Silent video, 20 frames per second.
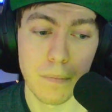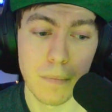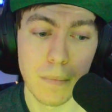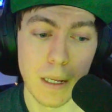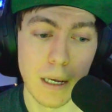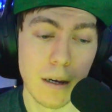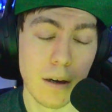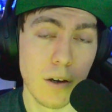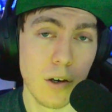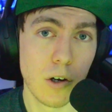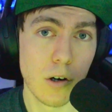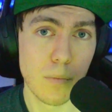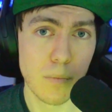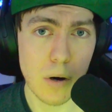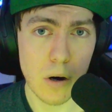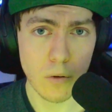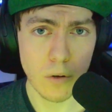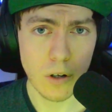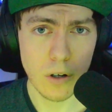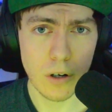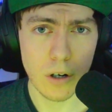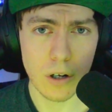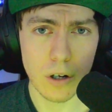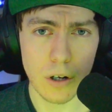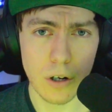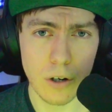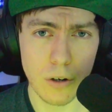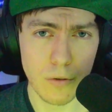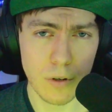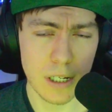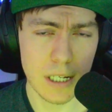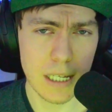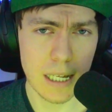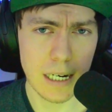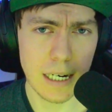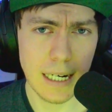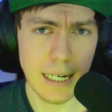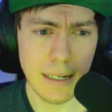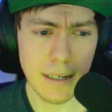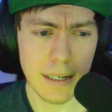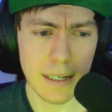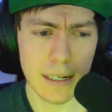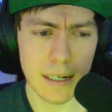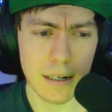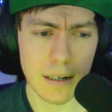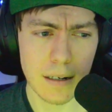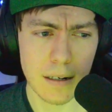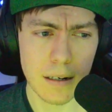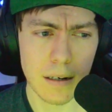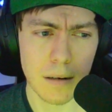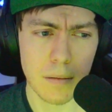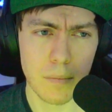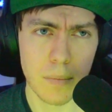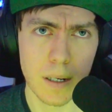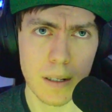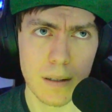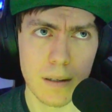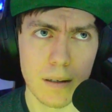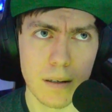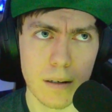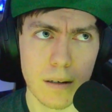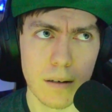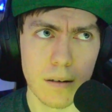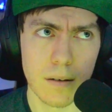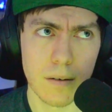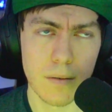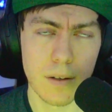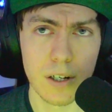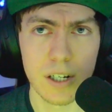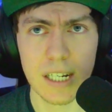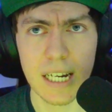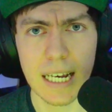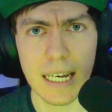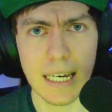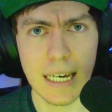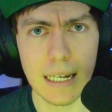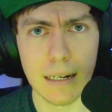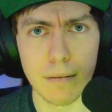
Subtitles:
Your opponent loses the lead, but they're staying in.